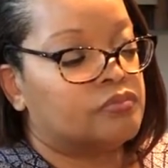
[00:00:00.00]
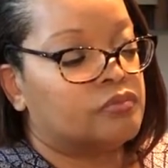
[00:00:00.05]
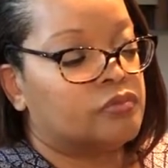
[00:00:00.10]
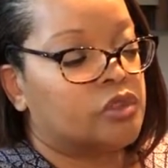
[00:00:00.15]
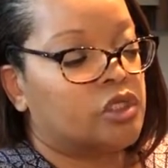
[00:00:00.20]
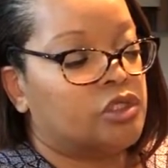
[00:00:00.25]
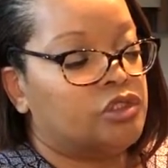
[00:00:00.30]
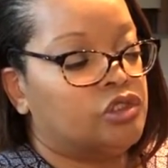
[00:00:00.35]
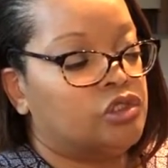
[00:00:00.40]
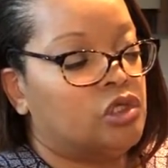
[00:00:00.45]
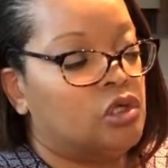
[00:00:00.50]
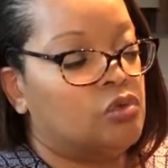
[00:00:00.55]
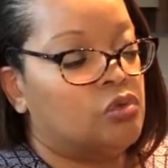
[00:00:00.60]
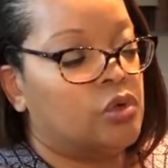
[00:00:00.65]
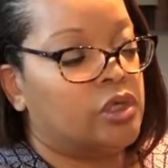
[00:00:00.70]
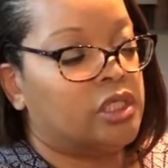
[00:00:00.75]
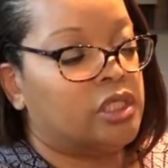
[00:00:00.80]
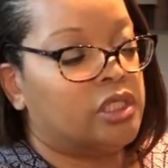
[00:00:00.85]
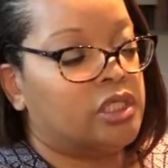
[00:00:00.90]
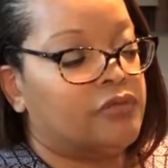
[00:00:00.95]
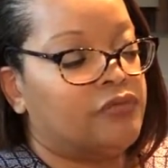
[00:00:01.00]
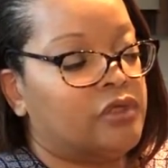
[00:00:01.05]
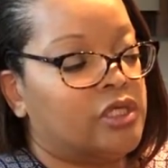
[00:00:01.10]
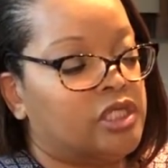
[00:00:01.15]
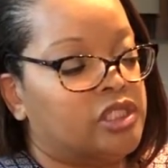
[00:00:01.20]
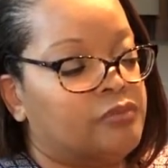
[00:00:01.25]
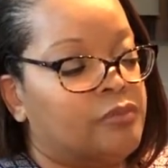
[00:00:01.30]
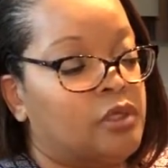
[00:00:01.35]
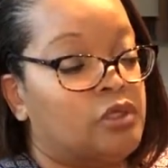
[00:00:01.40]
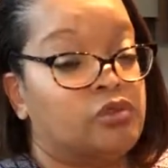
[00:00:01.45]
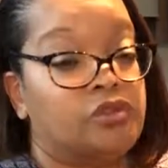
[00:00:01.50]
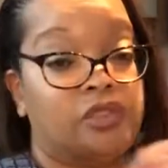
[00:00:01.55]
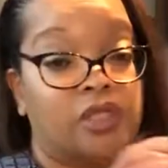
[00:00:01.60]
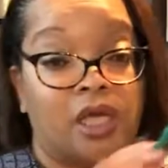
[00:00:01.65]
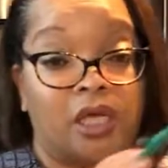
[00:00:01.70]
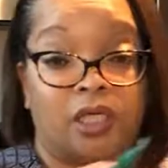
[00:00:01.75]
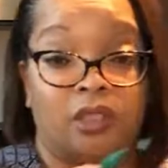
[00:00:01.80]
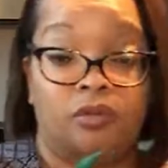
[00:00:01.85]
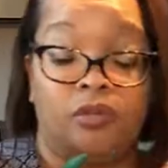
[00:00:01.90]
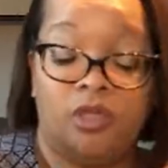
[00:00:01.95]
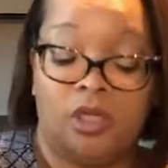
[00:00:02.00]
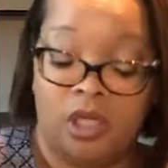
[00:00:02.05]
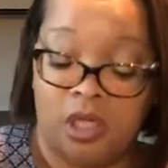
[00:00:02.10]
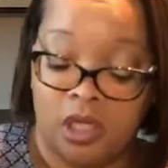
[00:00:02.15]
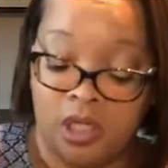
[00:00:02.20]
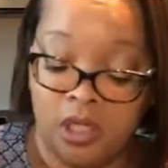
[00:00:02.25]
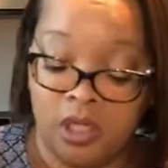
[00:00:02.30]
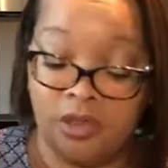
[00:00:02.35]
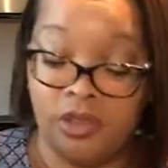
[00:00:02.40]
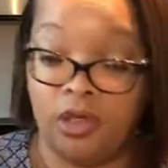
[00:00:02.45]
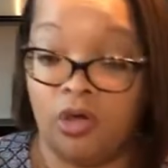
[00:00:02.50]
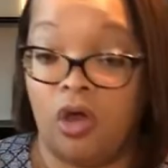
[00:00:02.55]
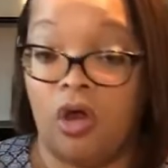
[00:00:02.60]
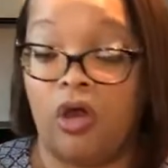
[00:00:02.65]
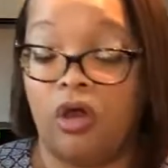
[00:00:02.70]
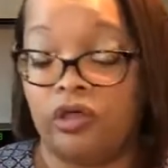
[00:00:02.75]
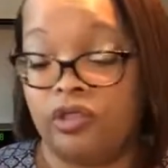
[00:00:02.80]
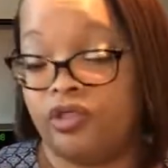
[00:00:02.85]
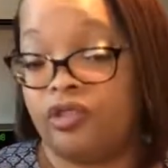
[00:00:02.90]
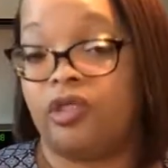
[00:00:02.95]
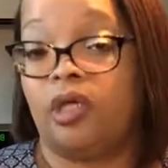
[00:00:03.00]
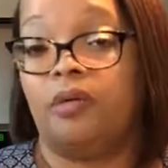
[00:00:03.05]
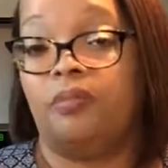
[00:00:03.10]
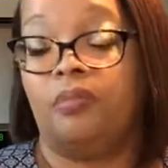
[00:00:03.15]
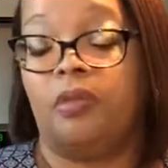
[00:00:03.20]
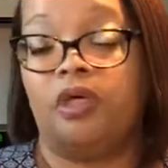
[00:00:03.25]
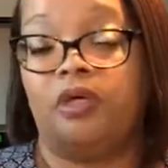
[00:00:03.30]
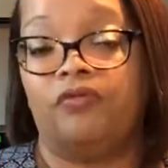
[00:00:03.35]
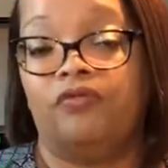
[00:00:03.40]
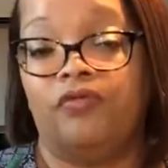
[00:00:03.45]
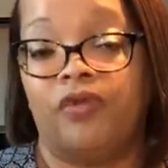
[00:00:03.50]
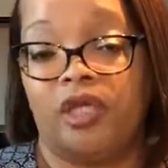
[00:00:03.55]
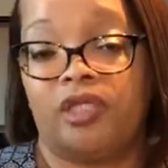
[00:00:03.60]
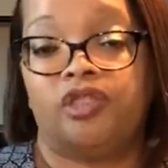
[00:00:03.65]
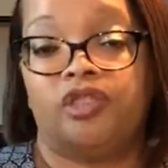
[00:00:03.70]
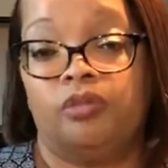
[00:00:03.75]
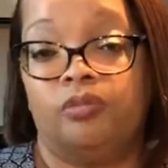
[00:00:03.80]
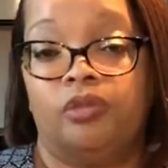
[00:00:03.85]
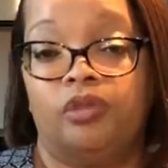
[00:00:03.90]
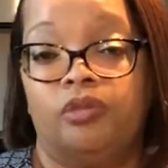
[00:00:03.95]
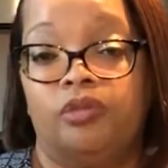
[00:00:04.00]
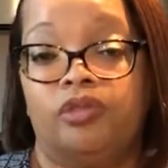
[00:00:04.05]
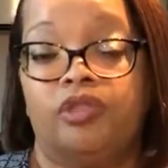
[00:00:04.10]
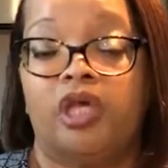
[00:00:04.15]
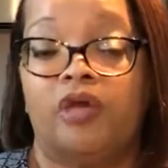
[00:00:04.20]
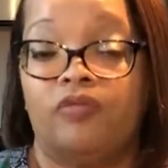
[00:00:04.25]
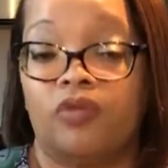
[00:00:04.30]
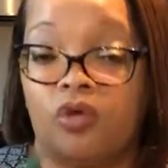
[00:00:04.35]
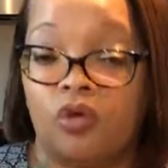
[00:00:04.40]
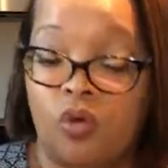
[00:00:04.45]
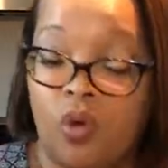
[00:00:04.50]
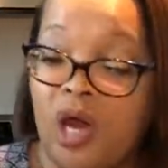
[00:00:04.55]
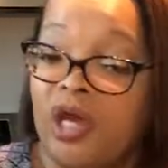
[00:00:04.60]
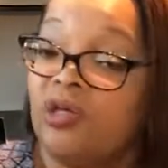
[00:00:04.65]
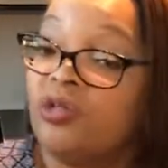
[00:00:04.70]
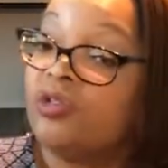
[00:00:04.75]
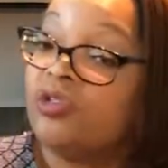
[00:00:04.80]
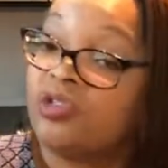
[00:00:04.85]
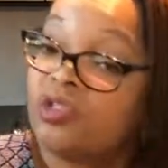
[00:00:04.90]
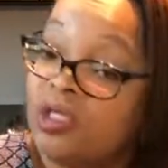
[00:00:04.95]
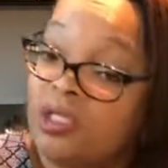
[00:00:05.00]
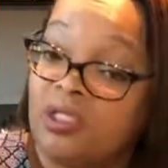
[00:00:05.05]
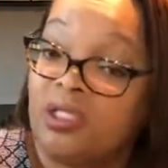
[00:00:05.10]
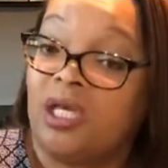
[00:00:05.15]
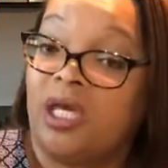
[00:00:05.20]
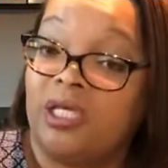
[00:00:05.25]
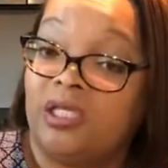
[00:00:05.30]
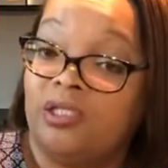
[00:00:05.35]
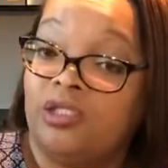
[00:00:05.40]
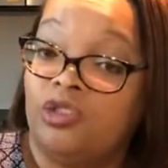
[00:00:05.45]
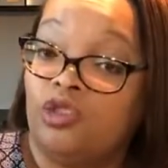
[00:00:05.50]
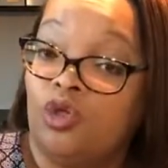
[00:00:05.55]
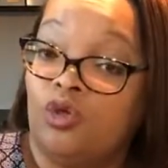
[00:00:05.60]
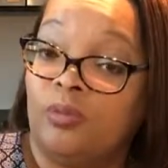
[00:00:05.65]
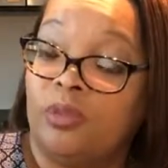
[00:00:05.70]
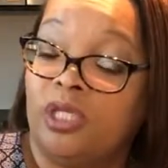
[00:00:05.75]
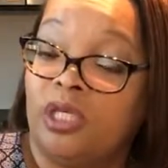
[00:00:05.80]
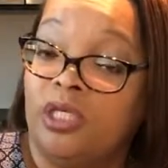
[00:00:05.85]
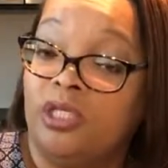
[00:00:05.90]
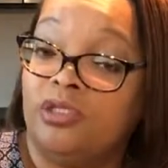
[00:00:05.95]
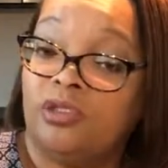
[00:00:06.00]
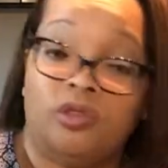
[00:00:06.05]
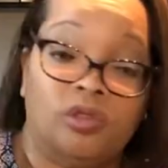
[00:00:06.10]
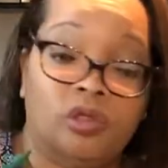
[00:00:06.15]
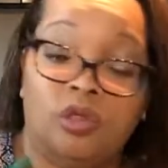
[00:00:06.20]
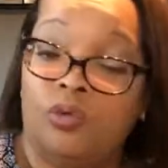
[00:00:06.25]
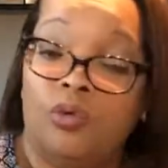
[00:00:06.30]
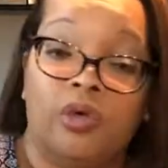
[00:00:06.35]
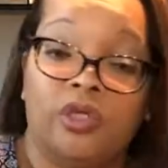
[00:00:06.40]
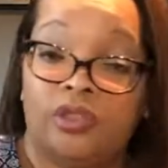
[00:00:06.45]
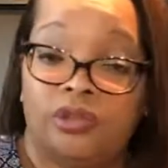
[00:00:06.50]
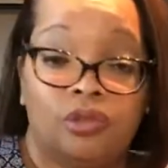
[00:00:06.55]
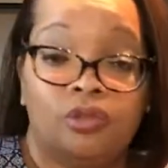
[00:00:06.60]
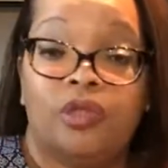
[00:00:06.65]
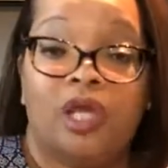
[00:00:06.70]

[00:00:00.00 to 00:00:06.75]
because you don't want to leave it exposed. Now, there are some vegetables that require sunlight to germinate, so you don't want to do